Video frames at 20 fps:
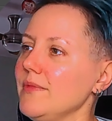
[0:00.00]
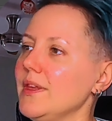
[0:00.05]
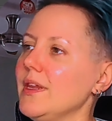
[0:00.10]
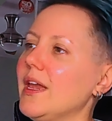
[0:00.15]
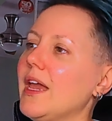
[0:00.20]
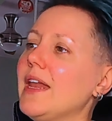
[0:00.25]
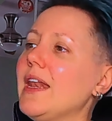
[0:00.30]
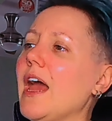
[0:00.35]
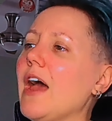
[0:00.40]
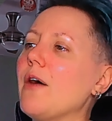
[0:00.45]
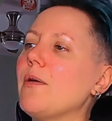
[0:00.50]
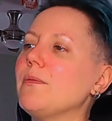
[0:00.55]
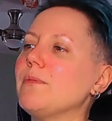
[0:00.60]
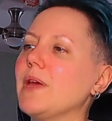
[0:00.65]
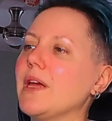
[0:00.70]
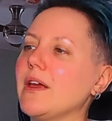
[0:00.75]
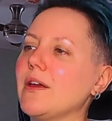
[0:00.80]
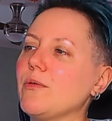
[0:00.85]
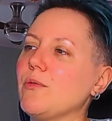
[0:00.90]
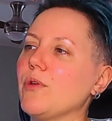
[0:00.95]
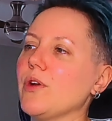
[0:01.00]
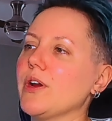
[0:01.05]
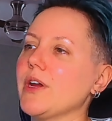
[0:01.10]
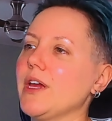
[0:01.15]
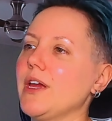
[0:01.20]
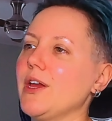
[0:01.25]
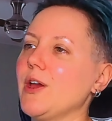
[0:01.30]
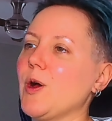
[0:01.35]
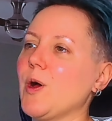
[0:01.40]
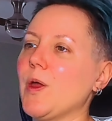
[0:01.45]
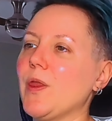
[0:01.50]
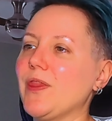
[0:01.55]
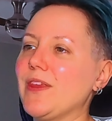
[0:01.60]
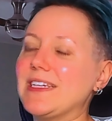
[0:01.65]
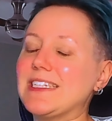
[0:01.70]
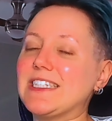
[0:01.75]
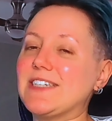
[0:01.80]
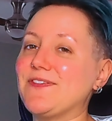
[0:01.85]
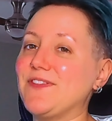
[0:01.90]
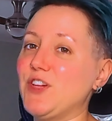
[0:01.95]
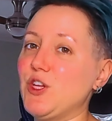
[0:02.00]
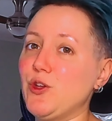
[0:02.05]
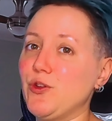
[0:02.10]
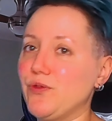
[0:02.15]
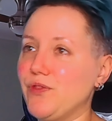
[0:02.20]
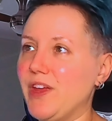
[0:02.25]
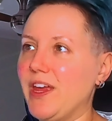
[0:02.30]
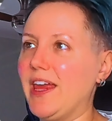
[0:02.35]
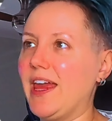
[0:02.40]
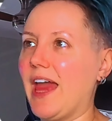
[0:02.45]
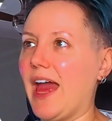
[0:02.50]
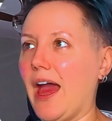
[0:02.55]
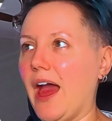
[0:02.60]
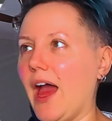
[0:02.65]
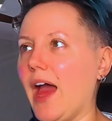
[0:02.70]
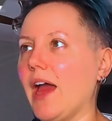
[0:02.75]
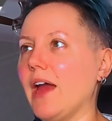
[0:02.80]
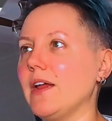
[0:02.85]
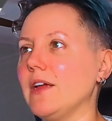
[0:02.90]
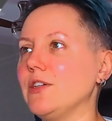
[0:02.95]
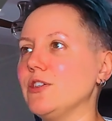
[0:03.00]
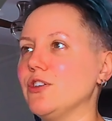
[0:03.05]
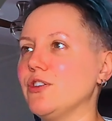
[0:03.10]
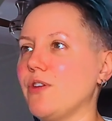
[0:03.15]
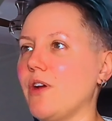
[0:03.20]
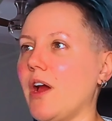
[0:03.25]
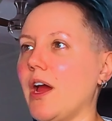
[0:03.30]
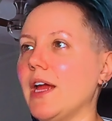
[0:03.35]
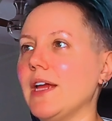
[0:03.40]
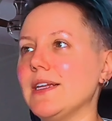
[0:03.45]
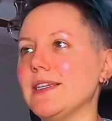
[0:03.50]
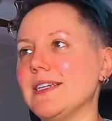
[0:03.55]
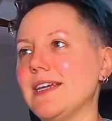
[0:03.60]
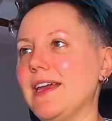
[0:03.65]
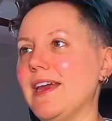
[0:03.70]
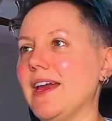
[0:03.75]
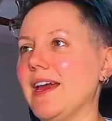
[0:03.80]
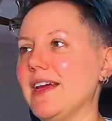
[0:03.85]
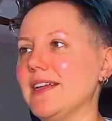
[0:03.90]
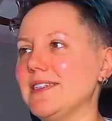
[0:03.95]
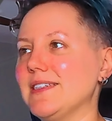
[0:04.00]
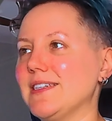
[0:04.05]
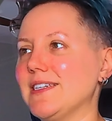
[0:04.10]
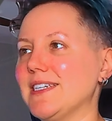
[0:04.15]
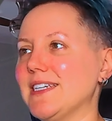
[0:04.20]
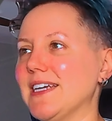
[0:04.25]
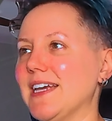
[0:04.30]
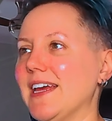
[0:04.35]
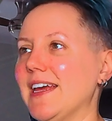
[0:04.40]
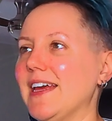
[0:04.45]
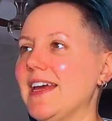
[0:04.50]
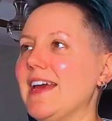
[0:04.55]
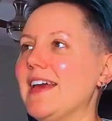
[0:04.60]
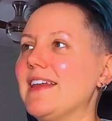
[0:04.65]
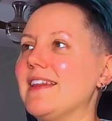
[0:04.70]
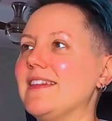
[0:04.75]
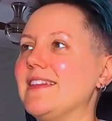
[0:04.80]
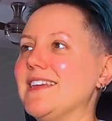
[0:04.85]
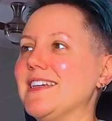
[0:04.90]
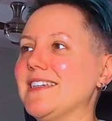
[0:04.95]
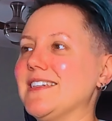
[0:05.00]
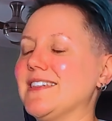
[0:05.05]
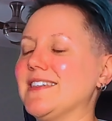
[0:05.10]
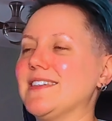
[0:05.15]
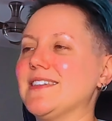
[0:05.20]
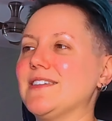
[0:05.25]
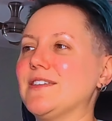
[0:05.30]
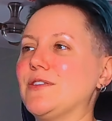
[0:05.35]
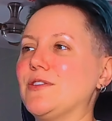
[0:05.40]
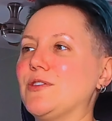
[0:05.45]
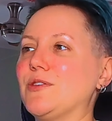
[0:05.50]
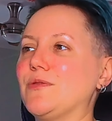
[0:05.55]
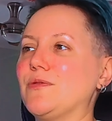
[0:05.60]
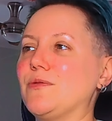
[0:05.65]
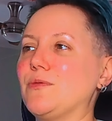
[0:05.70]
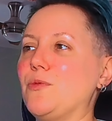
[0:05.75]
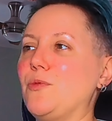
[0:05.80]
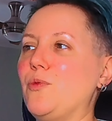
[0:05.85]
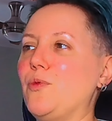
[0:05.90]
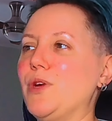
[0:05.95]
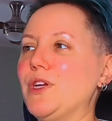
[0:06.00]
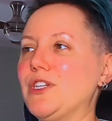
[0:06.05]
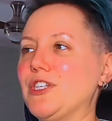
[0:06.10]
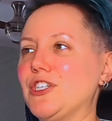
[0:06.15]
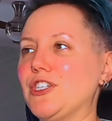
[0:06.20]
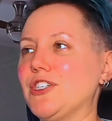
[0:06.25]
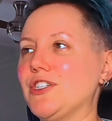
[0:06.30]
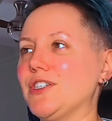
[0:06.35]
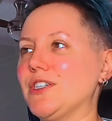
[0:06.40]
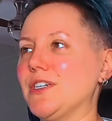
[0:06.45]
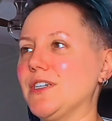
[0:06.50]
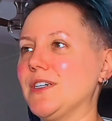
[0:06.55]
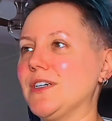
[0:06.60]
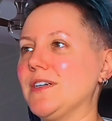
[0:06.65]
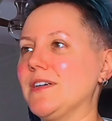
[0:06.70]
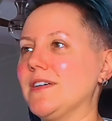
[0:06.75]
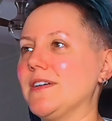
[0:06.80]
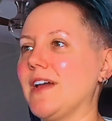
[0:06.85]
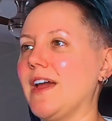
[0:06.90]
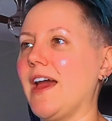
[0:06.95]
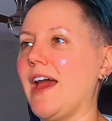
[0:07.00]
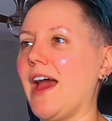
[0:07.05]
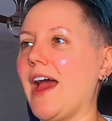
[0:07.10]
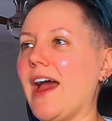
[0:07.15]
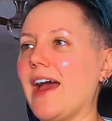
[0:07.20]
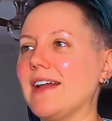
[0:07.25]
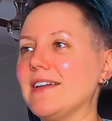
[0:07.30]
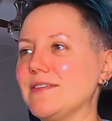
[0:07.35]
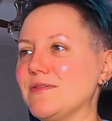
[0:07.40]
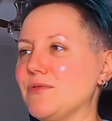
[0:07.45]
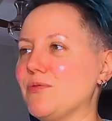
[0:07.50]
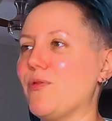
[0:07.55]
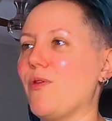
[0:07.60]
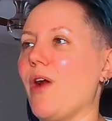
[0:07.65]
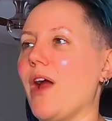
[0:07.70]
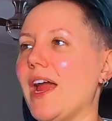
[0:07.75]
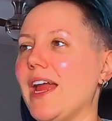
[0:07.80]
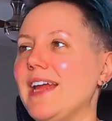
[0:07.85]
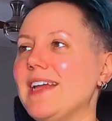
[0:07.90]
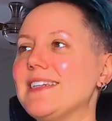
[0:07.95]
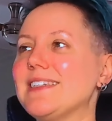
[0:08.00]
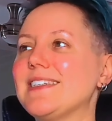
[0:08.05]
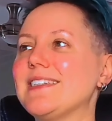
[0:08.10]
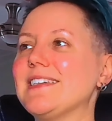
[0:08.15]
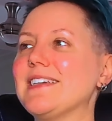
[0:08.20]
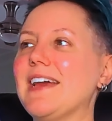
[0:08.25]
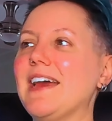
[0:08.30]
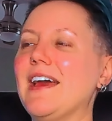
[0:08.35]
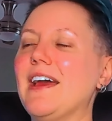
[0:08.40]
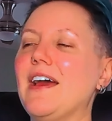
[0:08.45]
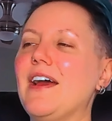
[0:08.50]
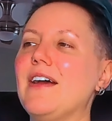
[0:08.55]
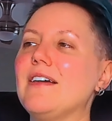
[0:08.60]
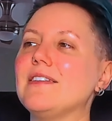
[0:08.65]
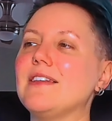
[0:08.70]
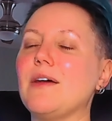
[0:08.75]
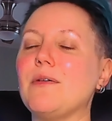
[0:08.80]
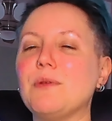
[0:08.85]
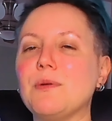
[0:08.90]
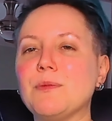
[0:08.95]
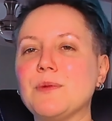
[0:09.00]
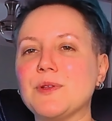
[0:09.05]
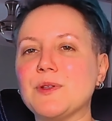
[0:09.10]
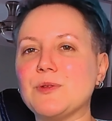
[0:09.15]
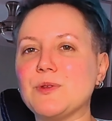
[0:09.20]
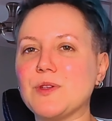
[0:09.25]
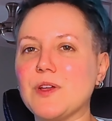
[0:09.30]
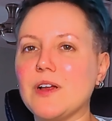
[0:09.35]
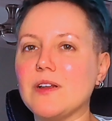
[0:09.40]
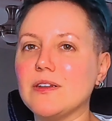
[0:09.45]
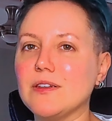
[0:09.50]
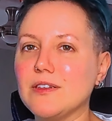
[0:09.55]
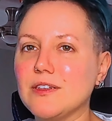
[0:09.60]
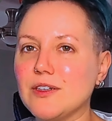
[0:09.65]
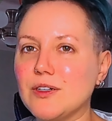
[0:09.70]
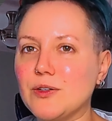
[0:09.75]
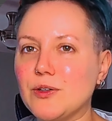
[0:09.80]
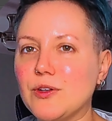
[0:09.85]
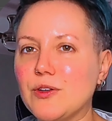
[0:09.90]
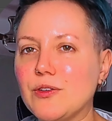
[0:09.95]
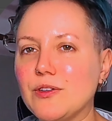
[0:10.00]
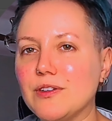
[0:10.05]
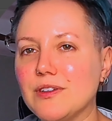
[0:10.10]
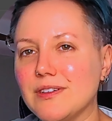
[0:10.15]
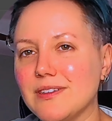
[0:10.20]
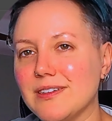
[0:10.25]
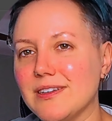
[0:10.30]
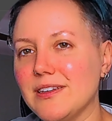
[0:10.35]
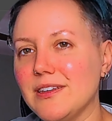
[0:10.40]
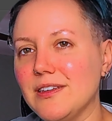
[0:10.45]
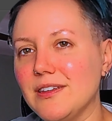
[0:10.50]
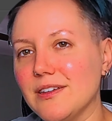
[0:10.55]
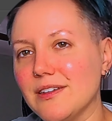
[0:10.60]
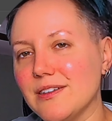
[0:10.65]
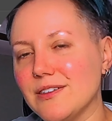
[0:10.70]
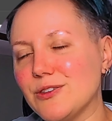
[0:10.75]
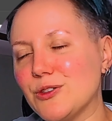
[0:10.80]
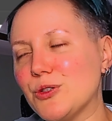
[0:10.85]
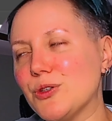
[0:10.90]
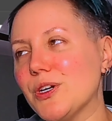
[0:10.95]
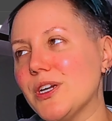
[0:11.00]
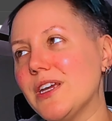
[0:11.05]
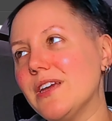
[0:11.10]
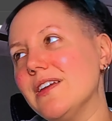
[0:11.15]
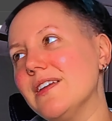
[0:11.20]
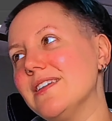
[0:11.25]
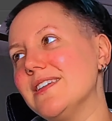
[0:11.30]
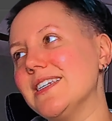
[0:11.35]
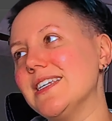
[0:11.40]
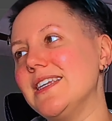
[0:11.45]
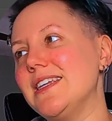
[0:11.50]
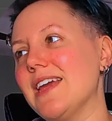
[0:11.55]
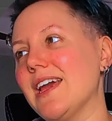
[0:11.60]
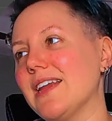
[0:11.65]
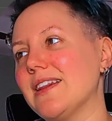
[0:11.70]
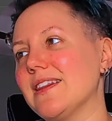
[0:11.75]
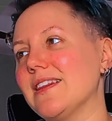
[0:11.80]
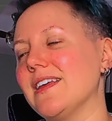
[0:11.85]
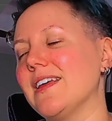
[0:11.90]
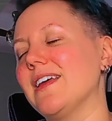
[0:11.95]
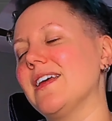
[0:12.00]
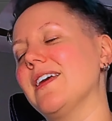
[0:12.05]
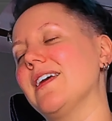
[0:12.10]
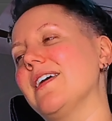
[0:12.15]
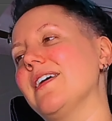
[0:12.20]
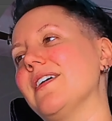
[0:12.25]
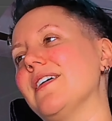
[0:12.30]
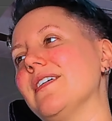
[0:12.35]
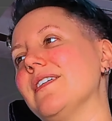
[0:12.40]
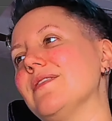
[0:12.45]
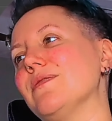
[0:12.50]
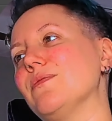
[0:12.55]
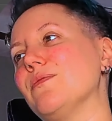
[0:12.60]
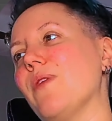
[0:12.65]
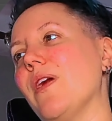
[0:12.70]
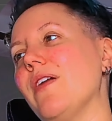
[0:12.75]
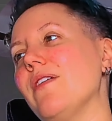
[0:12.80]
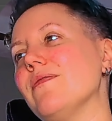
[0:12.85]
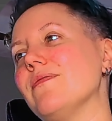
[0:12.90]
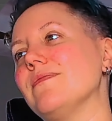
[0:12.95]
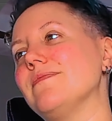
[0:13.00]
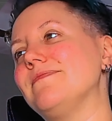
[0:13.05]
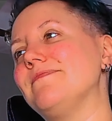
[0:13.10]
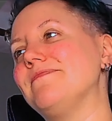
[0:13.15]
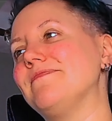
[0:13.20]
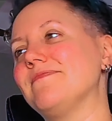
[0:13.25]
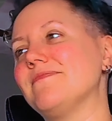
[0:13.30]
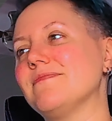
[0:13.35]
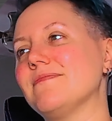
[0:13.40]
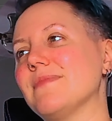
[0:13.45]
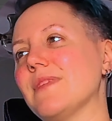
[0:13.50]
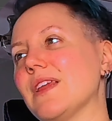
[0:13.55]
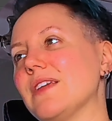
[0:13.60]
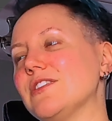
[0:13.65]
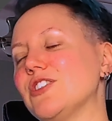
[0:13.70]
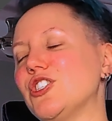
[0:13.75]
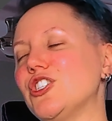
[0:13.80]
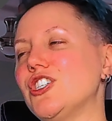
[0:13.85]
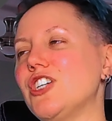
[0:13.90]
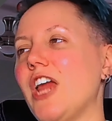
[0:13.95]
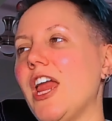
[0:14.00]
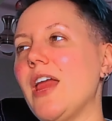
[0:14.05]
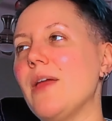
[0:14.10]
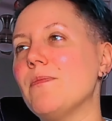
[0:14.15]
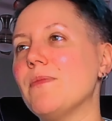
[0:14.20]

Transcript: And now I'm like working on this floofy cat and trying to get this witch hat right. That one was a little tricky to get the right shape